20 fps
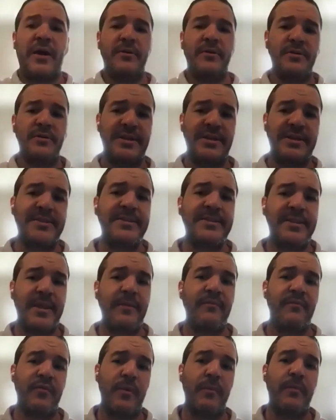patterns that
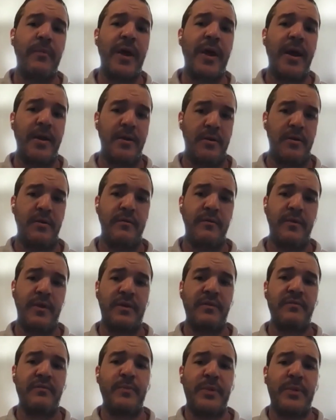stem from that, of
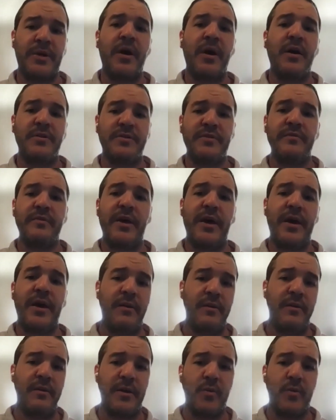like, because of
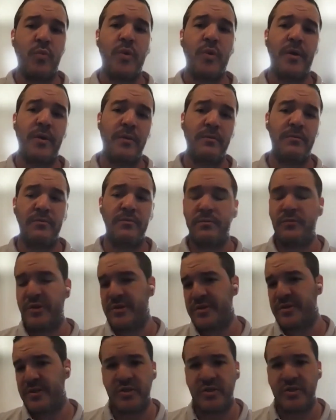that, like what
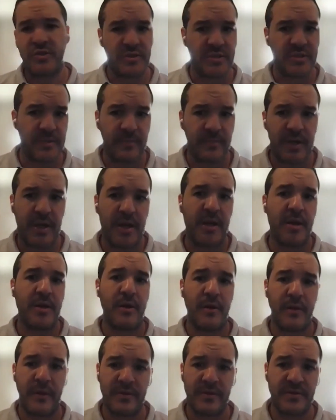decisions he made,
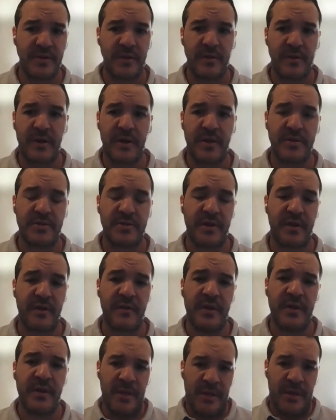all this other kind of
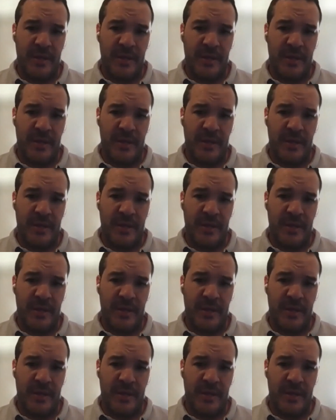stuff.